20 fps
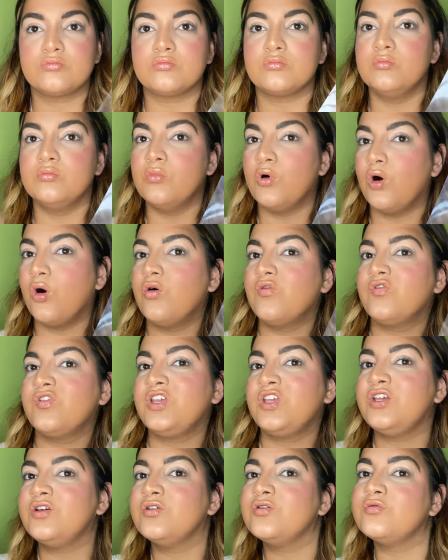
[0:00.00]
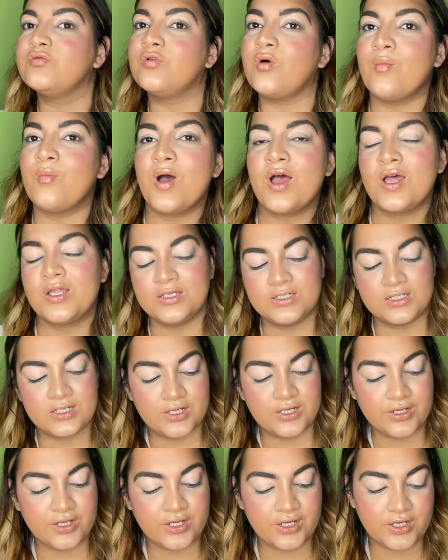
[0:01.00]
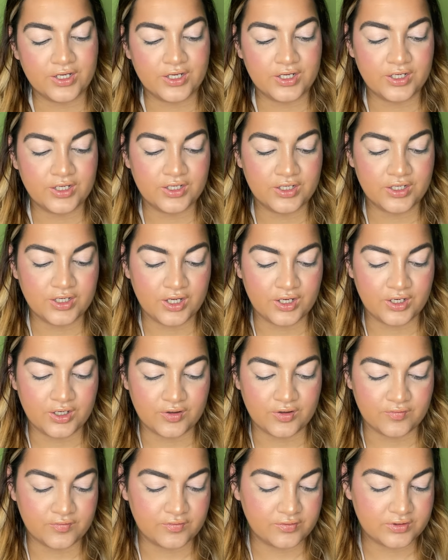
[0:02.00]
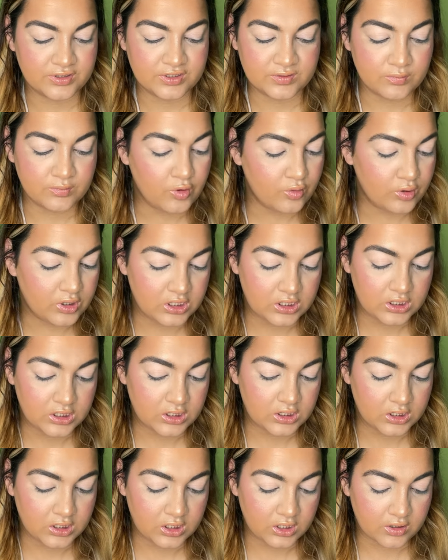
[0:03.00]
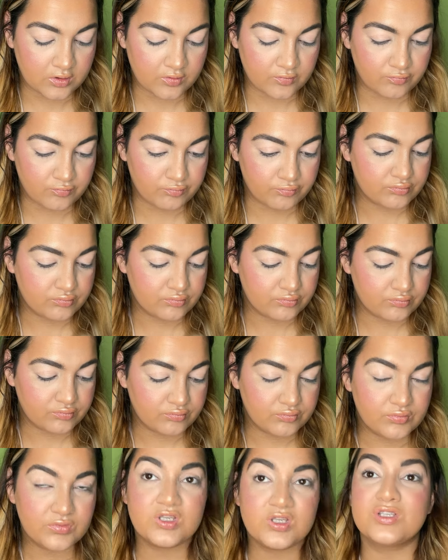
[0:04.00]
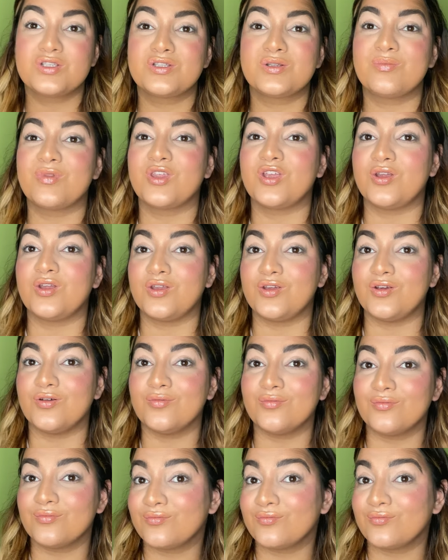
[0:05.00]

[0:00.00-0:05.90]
mauvey, romantic, kind of smoky, kind of just something cute.